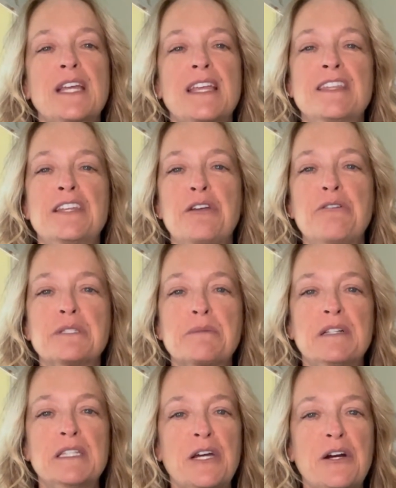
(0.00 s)
in the notes
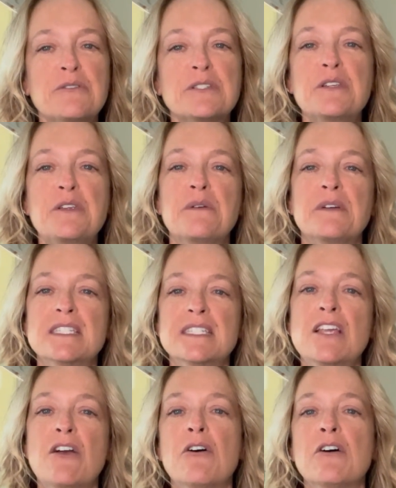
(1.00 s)
below so you can
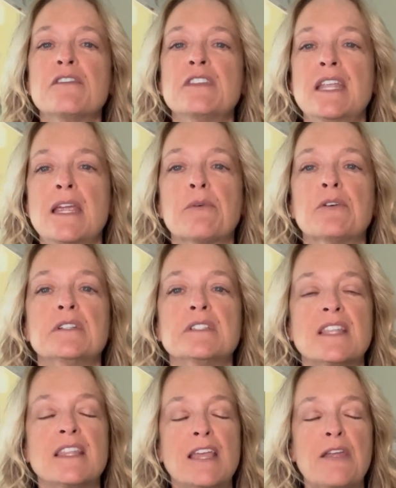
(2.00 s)
see all of the neighborhoods
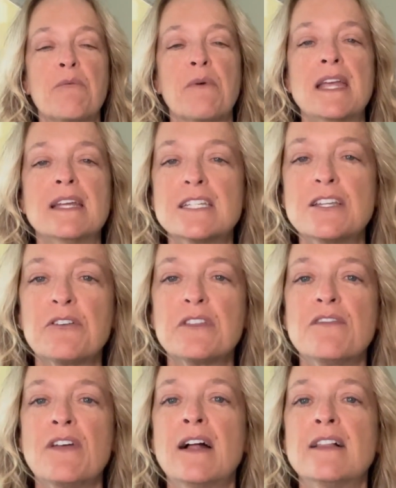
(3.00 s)
that they ranked here in
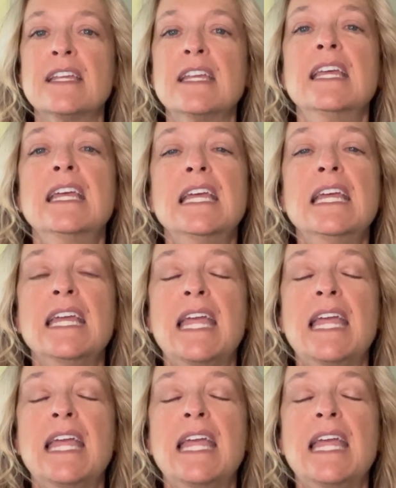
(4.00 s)
the Valley.